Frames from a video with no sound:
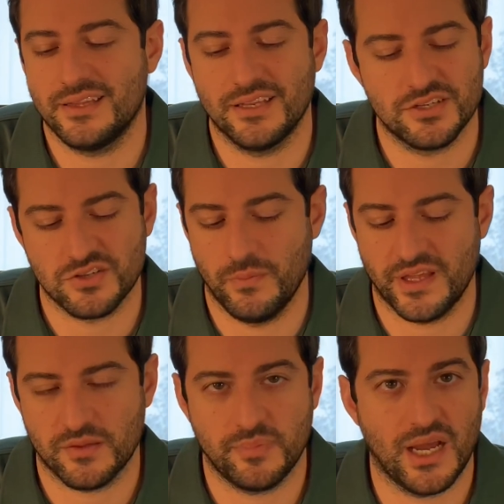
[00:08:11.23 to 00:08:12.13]
They just don't
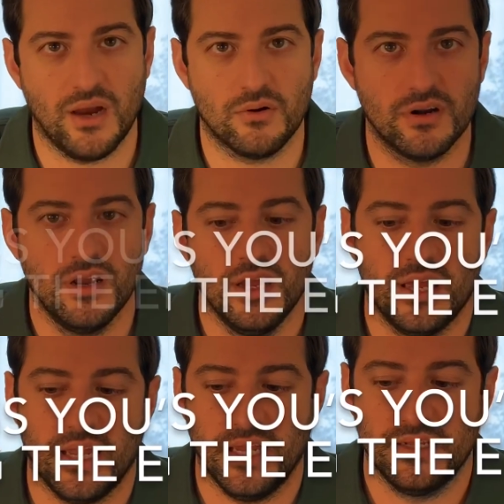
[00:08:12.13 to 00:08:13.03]
make the power,
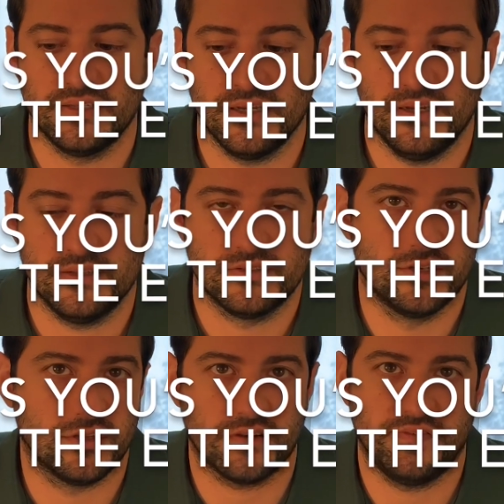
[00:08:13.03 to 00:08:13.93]
and
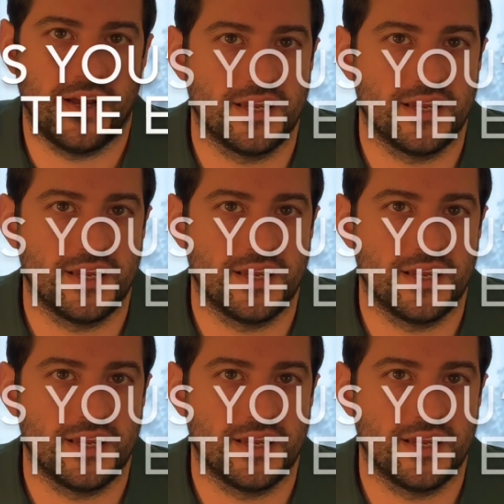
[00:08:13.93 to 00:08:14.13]
good luck finding an